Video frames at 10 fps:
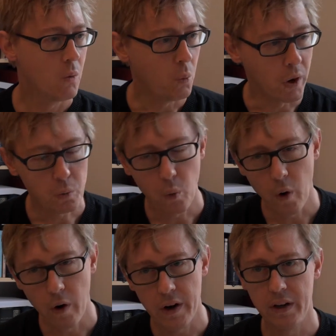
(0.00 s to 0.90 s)
What
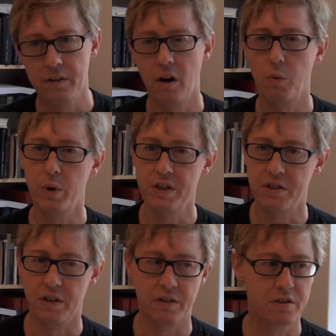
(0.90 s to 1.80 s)
were its
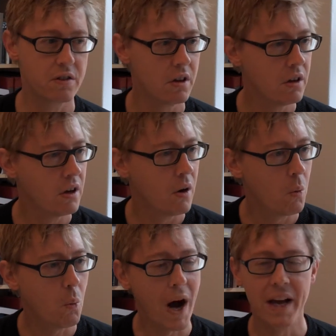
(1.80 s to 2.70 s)
origins?
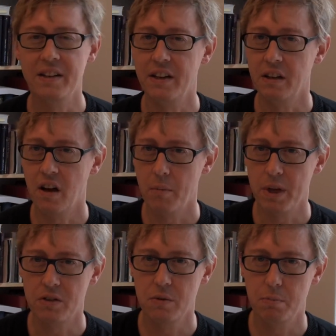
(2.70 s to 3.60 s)
Why did it come
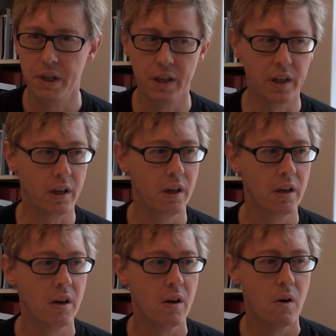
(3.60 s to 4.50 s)
into being?
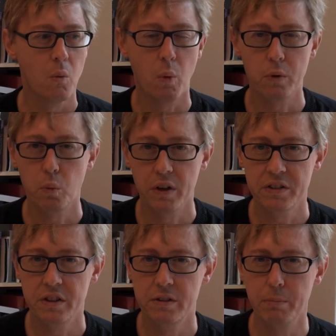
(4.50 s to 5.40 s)
What
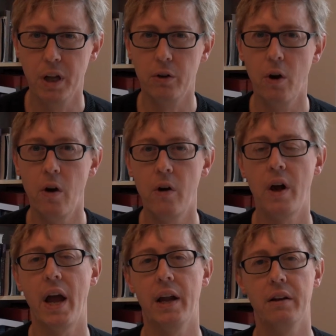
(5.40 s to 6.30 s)
was its milieu
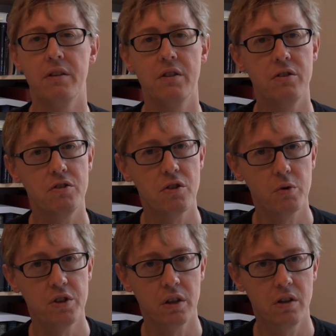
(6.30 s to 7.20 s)
and
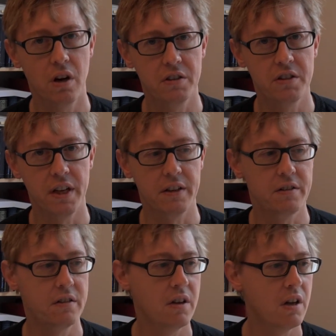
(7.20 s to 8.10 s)
social
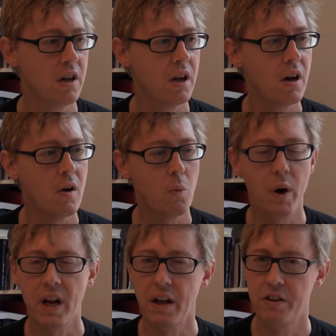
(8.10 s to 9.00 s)
context?
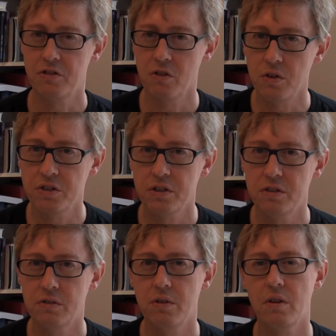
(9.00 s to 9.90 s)
What are the
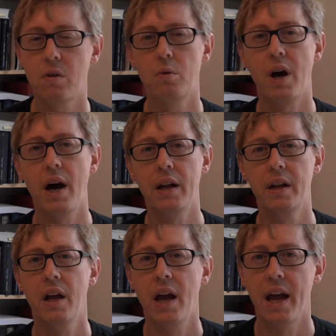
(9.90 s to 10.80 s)
sources to the Quran,
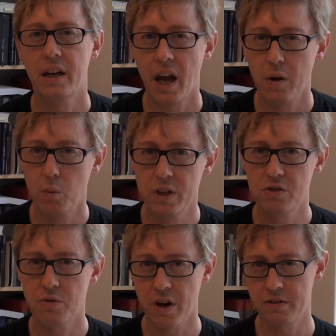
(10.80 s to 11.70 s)
and can we
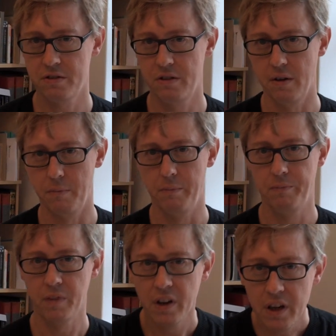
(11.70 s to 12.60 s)
trust them
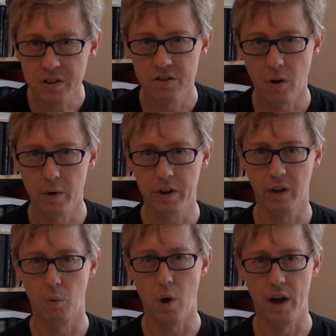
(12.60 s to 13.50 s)

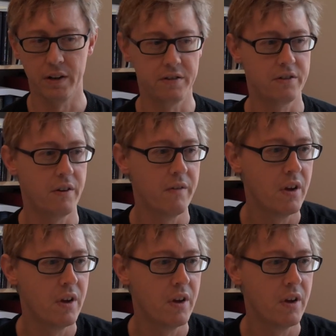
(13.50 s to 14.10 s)
historically wise?